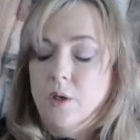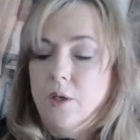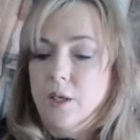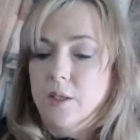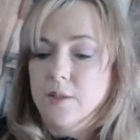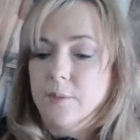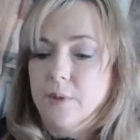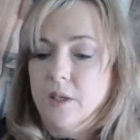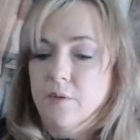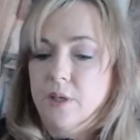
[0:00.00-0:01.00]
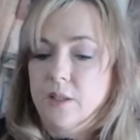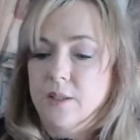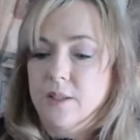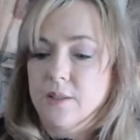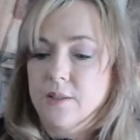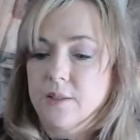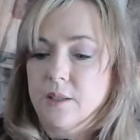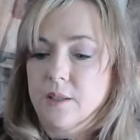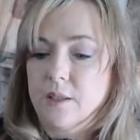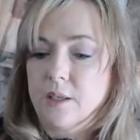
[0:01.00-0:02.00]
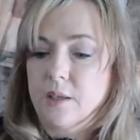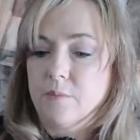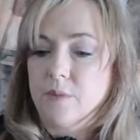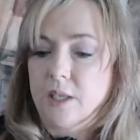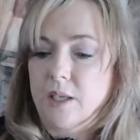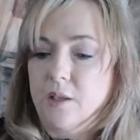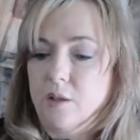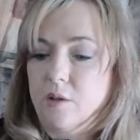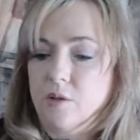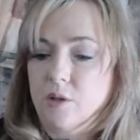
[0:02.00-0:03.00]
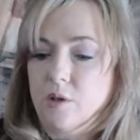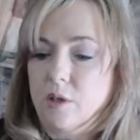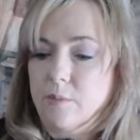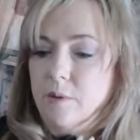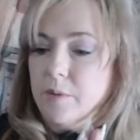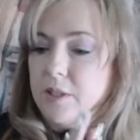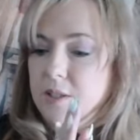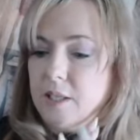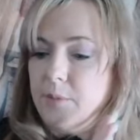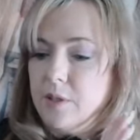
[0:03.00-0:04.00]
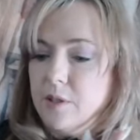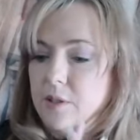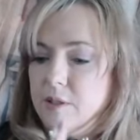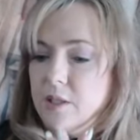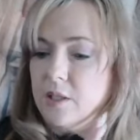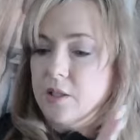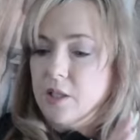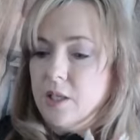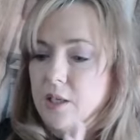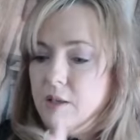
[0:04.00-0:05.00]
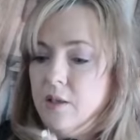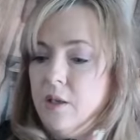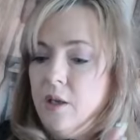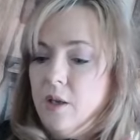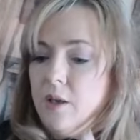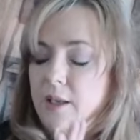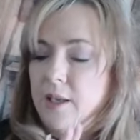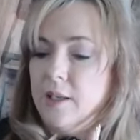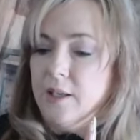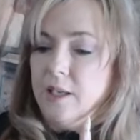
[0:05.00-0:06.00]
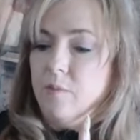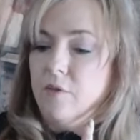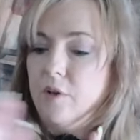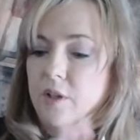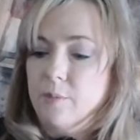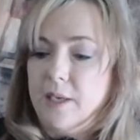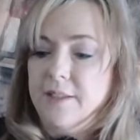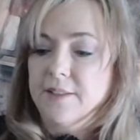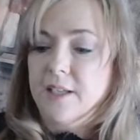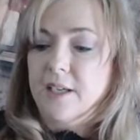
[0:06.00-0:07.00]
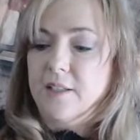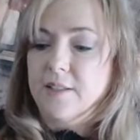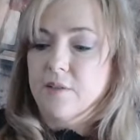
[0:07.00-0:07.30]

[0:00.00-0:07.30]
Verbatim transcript: Okay, something around this eh, um, taken a long time. Let me just tap into this energy here. Okay, and again, we've got the mask card.